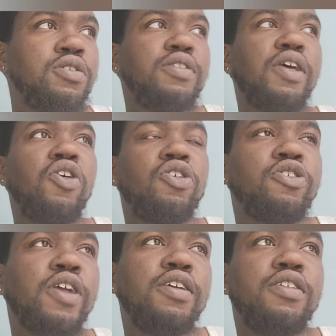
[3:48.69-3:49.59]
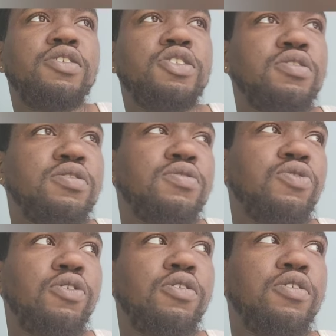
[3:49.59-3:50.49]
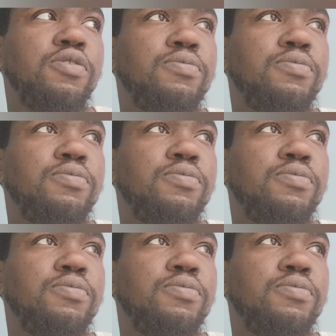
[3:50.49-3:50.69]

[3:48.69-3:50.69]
They all create energy or